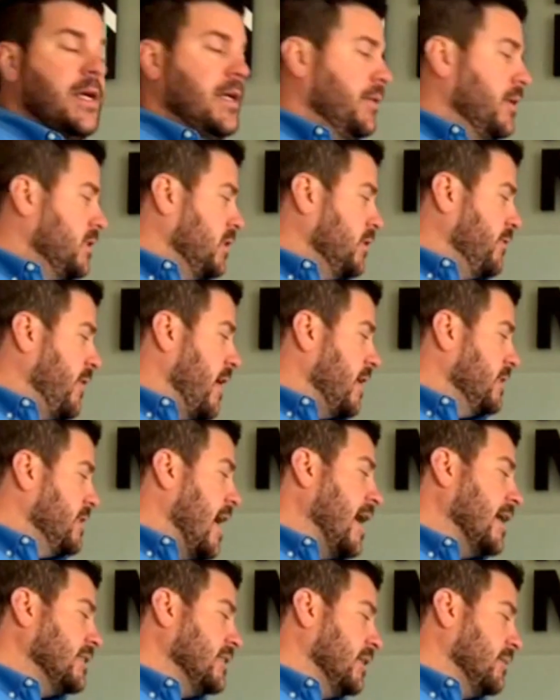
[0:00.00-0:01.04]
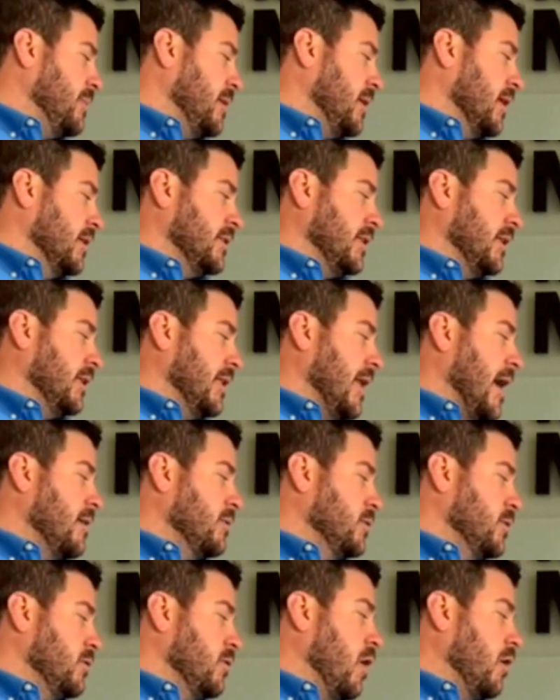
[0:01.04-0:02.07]
This is fantastic because it
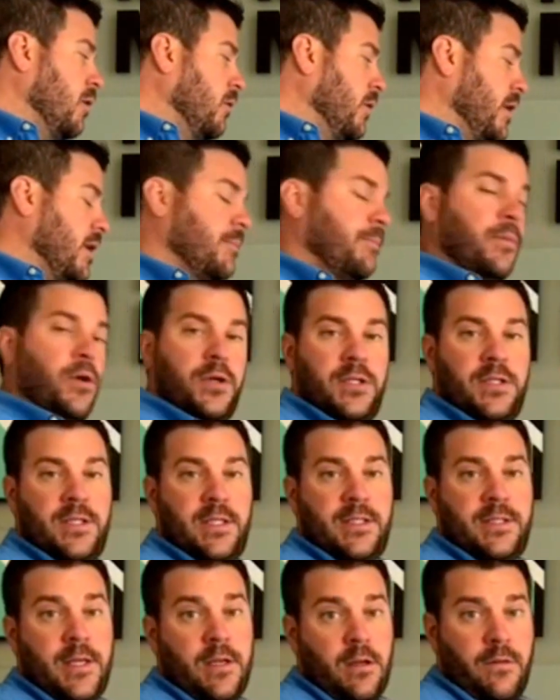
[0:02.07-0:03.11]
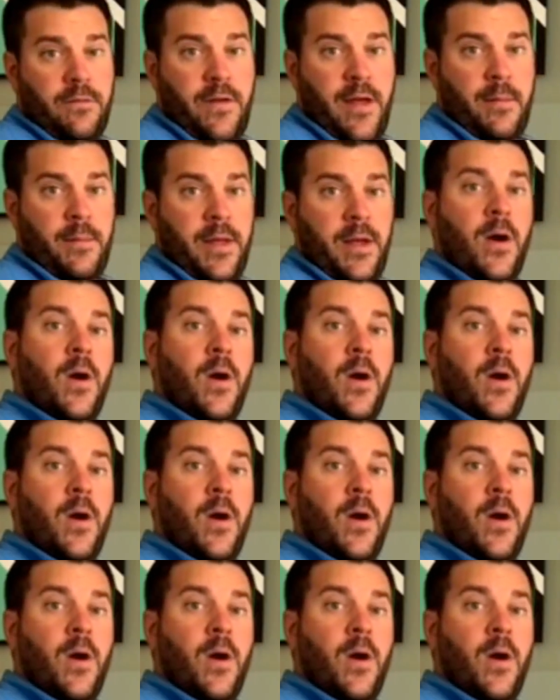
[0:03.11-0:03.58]
allows you not only to purchase a single-family